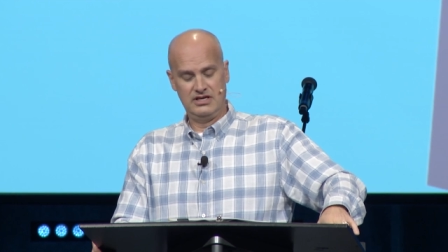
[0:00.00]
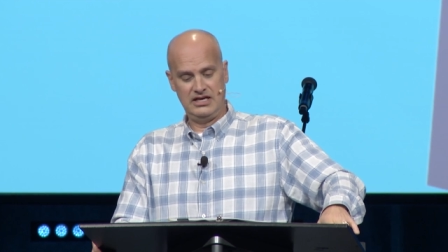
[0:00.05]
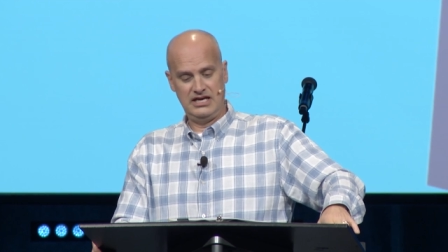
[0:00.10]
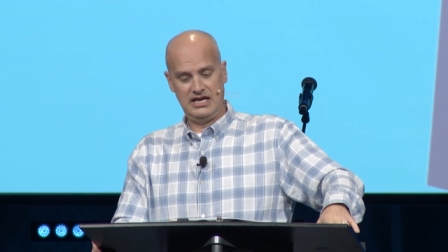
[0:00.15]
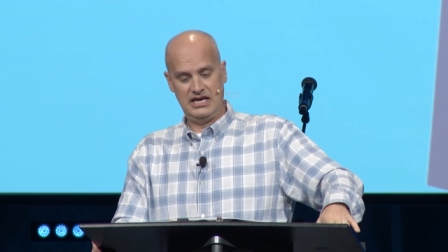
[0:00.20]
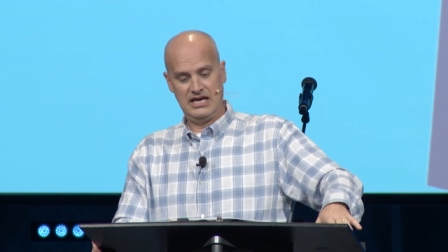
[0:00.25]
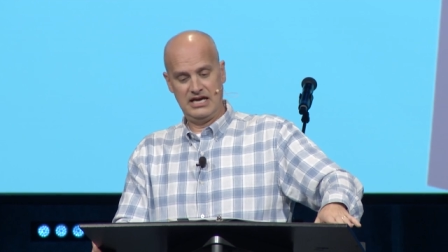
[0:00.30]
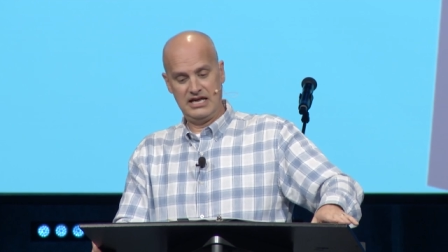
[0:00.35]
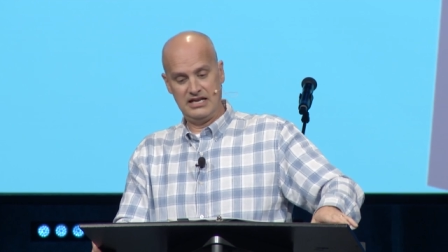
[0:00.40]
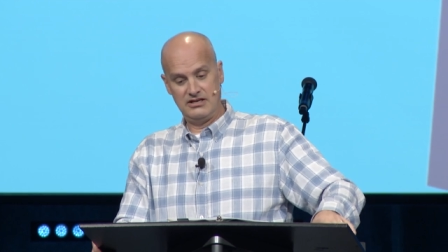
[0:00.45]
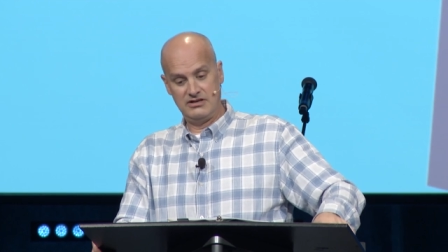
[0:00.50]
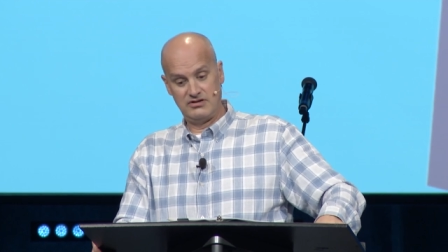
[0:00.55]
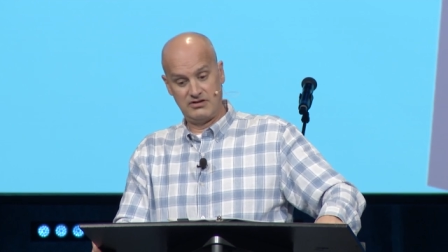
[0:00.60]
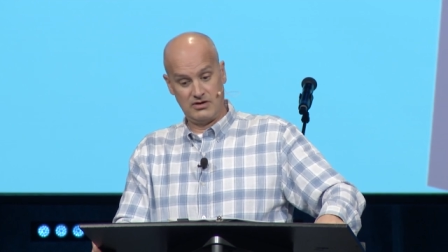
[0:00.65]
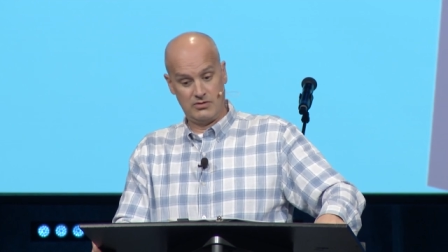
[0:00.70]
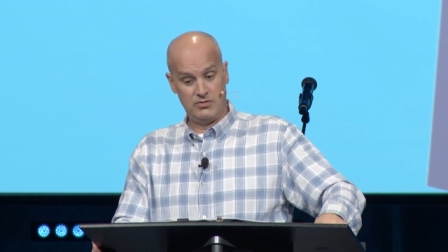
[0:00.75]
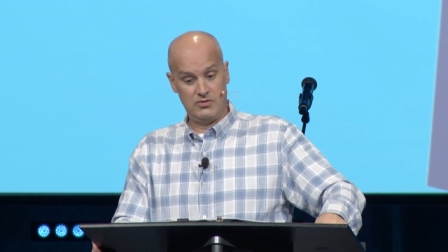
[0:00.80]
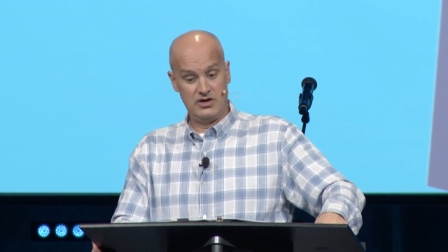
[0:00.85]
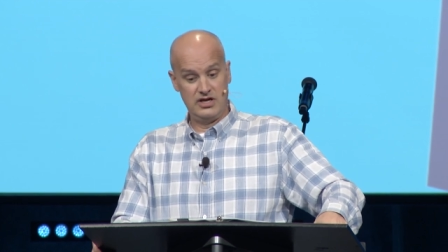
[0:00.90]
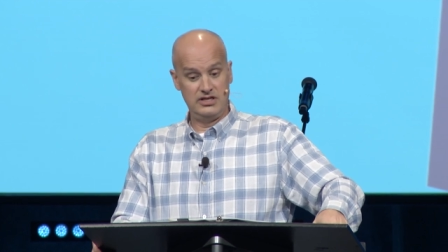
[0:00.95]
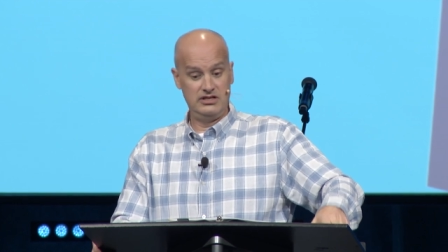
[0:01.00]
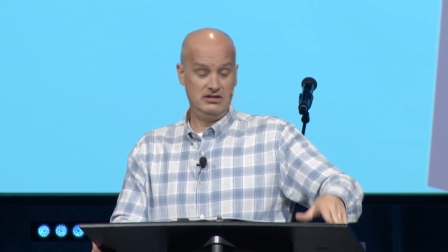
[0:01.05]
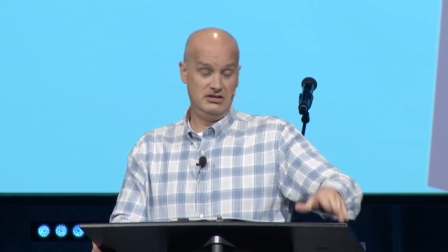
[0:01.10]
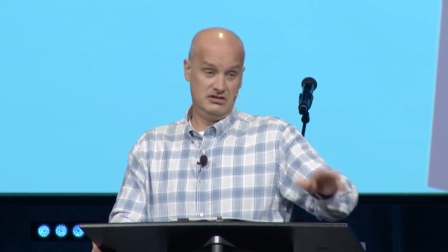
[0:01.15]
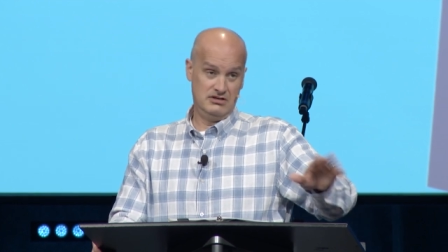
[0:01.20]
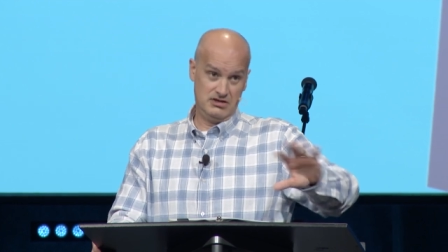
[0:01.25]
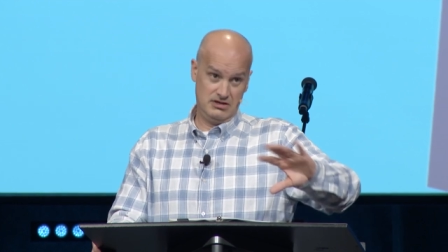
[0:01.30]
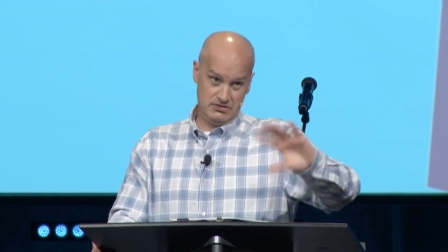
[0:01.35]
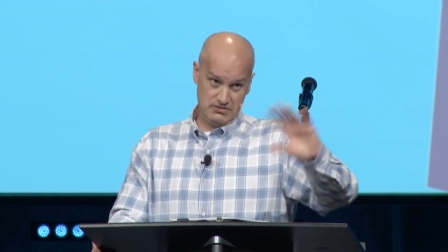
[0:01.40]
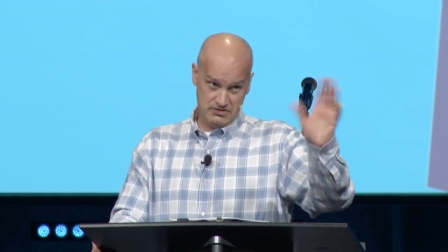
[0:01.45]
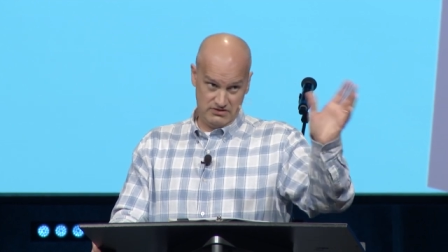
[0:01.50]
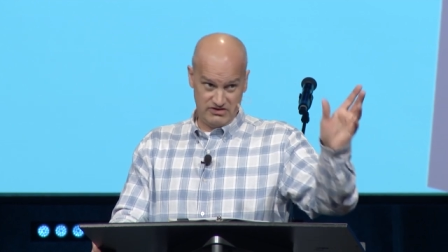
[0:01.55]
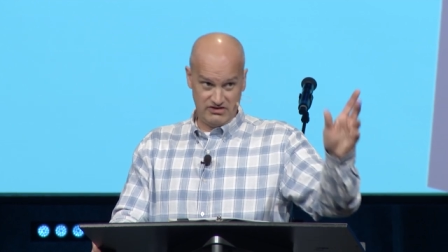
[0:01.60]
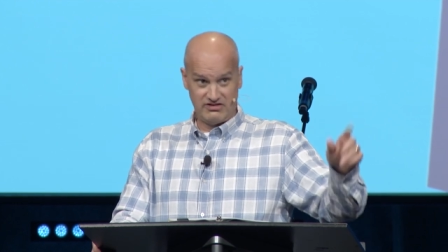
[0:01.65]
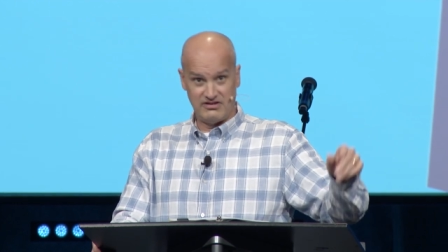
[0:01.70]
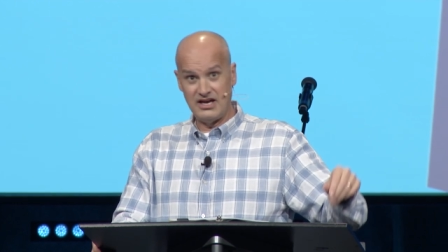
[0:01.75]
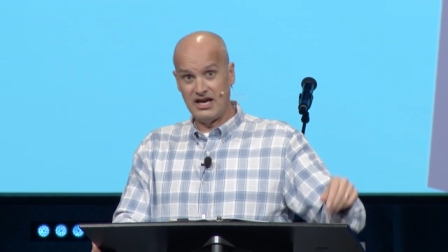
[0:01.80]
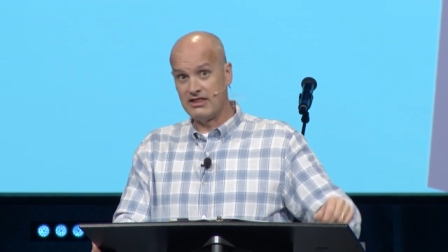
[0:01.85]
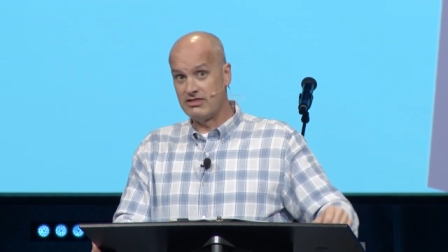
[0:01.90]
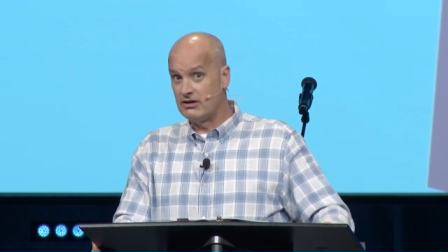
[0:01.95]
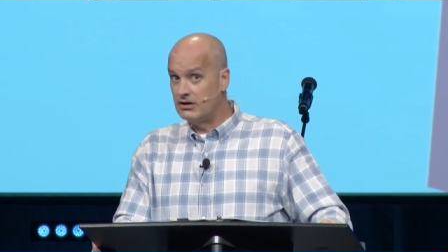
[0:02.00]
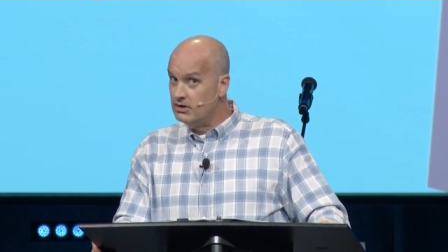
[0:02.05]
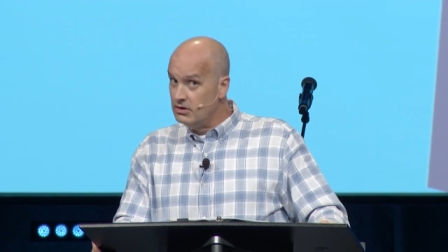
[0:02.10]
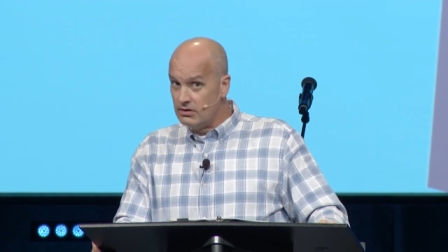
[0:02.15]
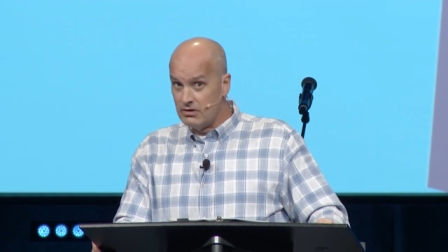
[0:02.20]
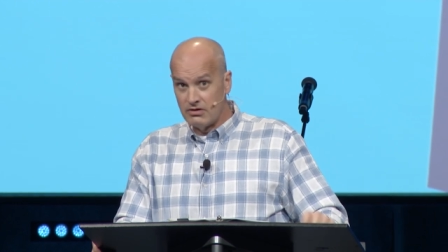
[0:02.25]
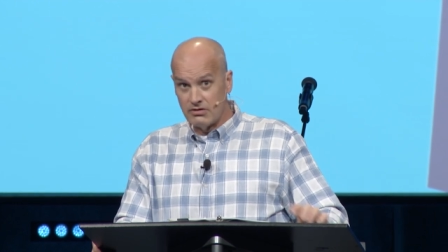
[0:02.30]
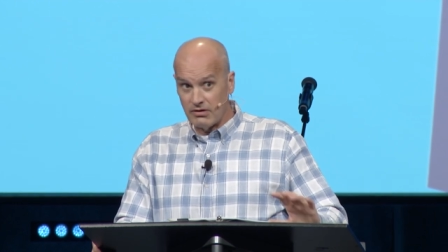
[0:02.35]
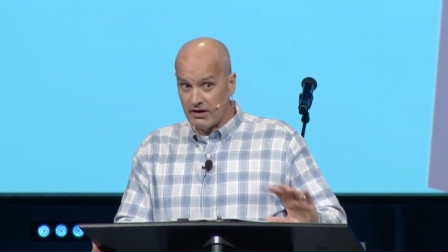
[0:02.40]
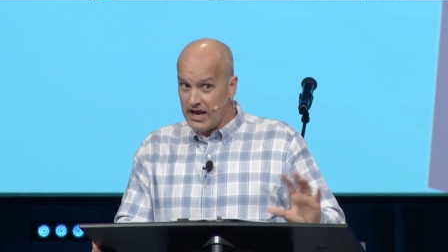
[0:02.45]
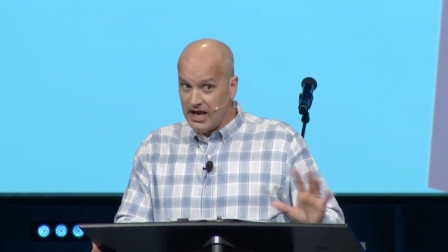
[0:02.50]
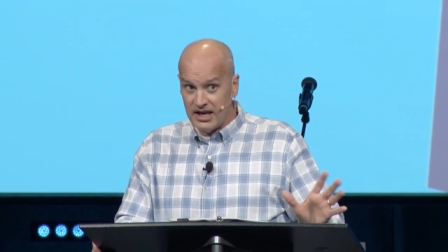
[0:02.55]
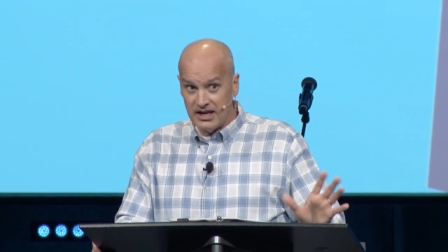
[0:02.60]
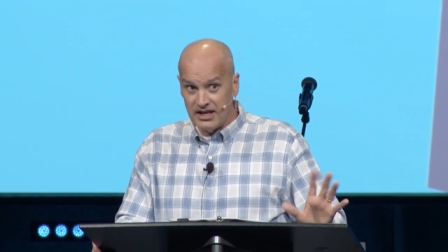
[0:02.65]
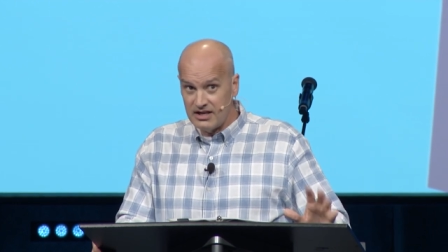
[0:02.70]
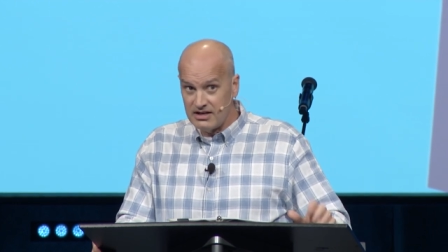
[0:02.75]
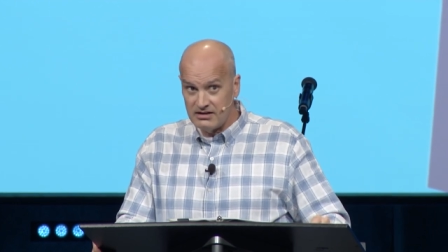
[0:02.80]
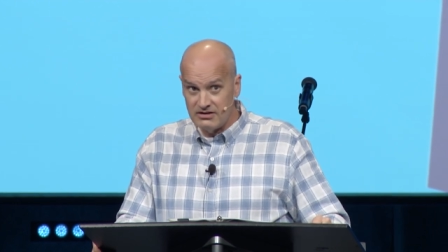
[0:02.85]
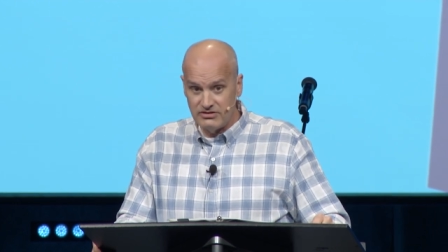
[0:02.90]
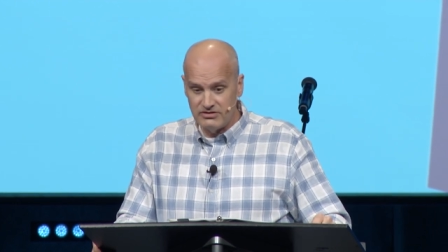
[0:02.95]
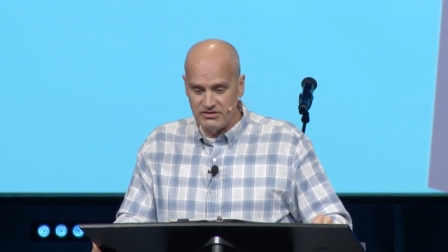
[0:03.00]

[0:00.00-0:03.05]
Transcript: And the one, you know, who just got the new granite,